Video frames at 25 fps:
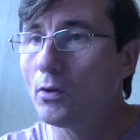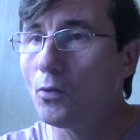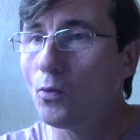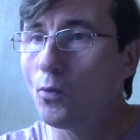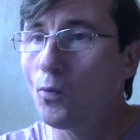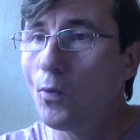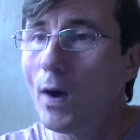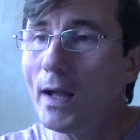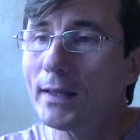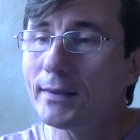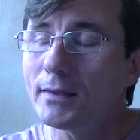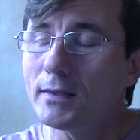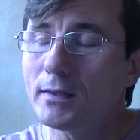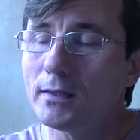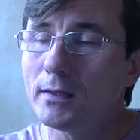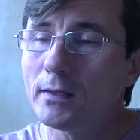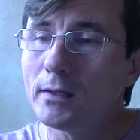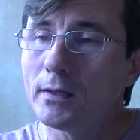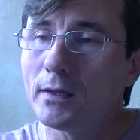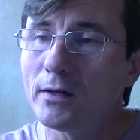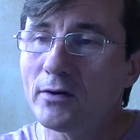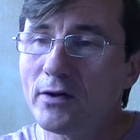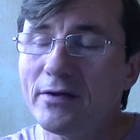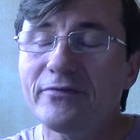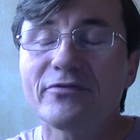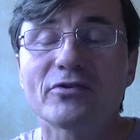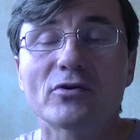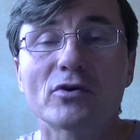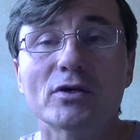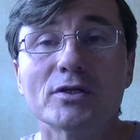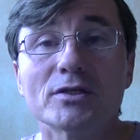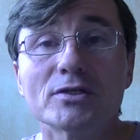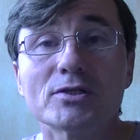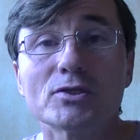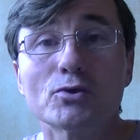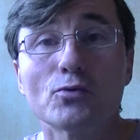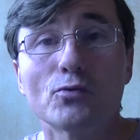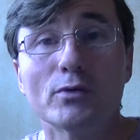One
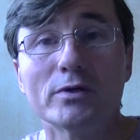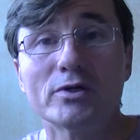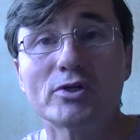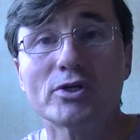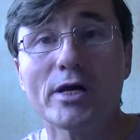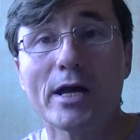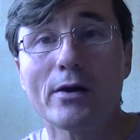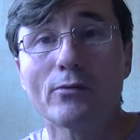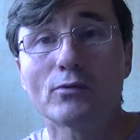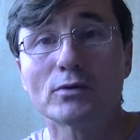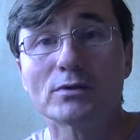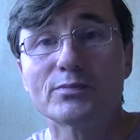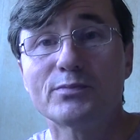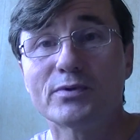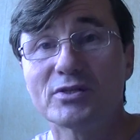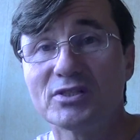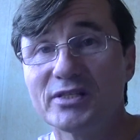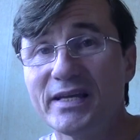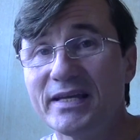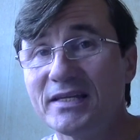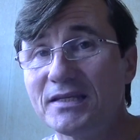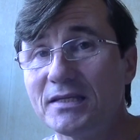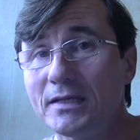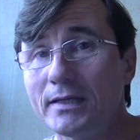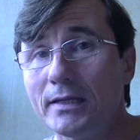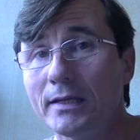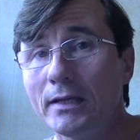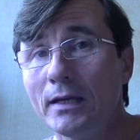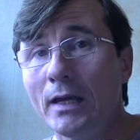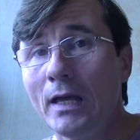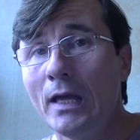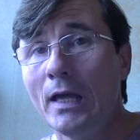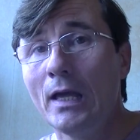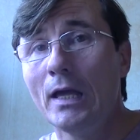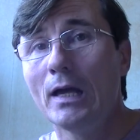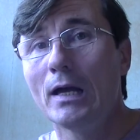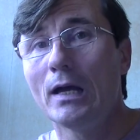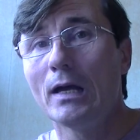reference which I was presenting
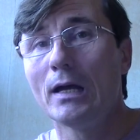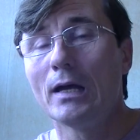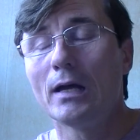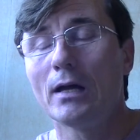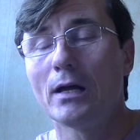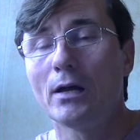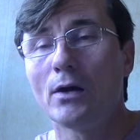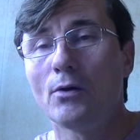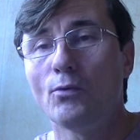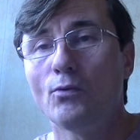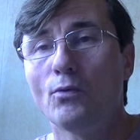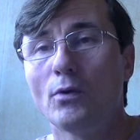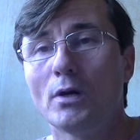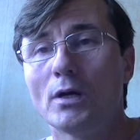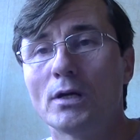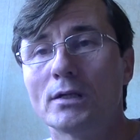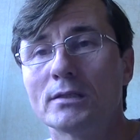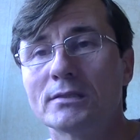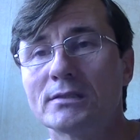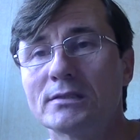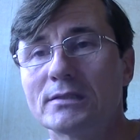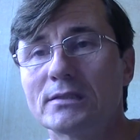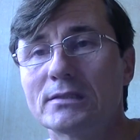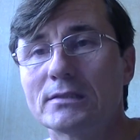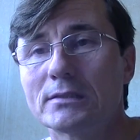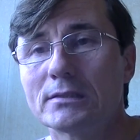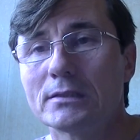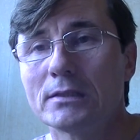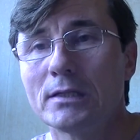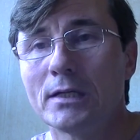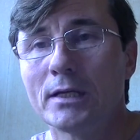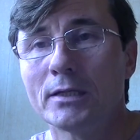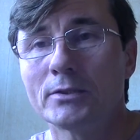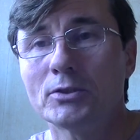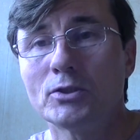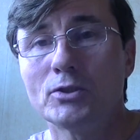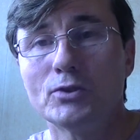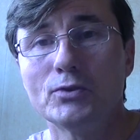was
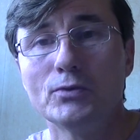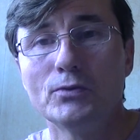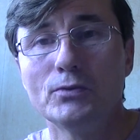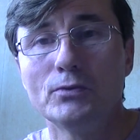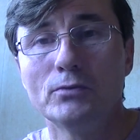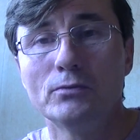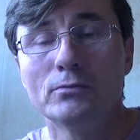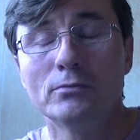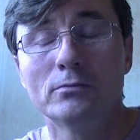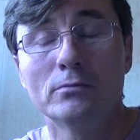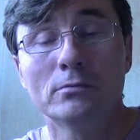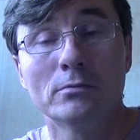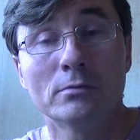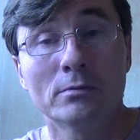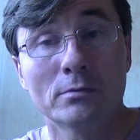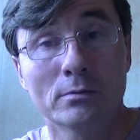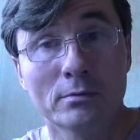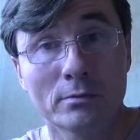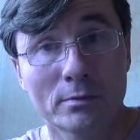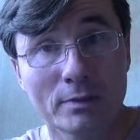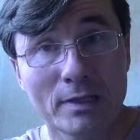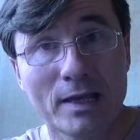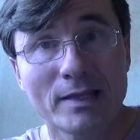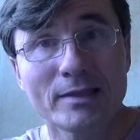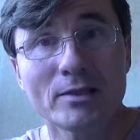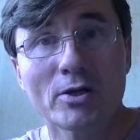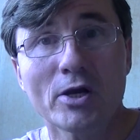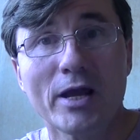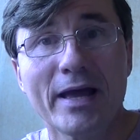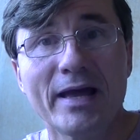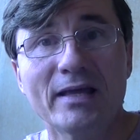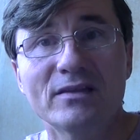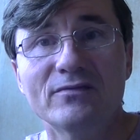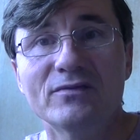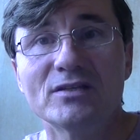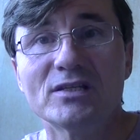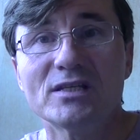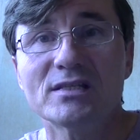to another
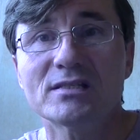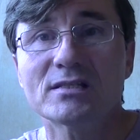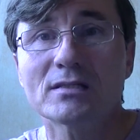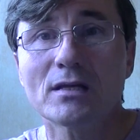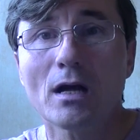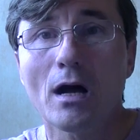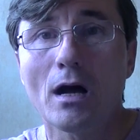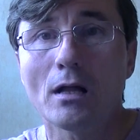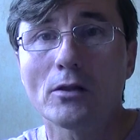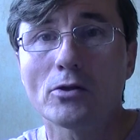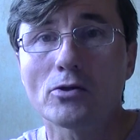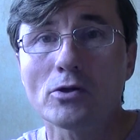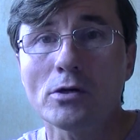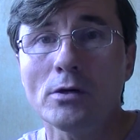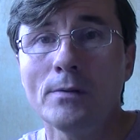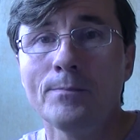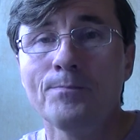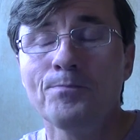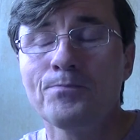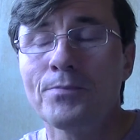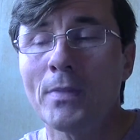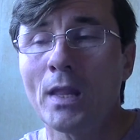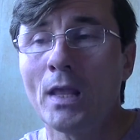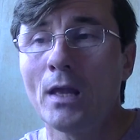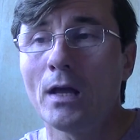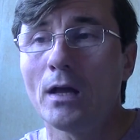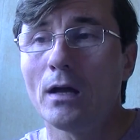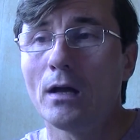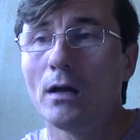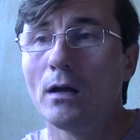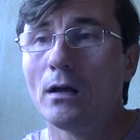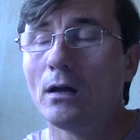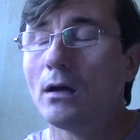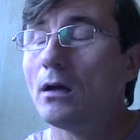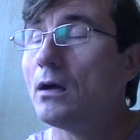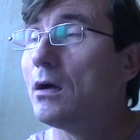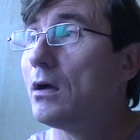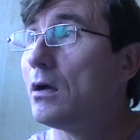Adventist scholar,
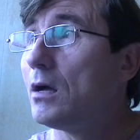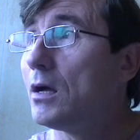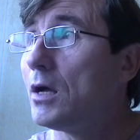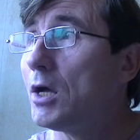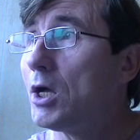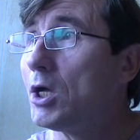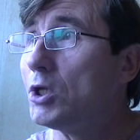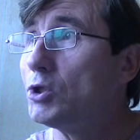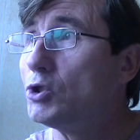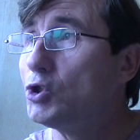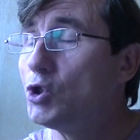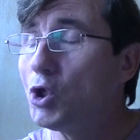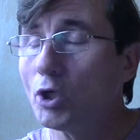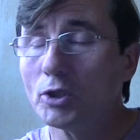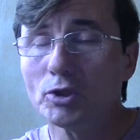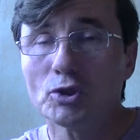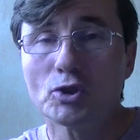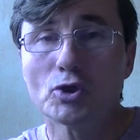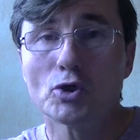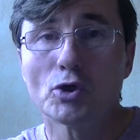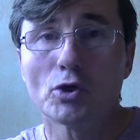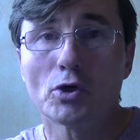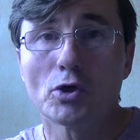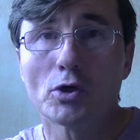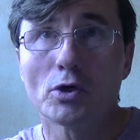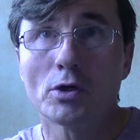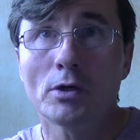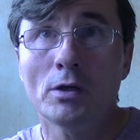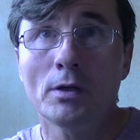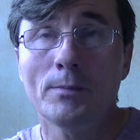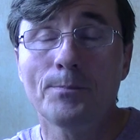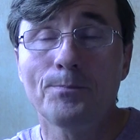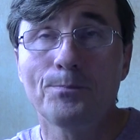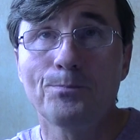Dr.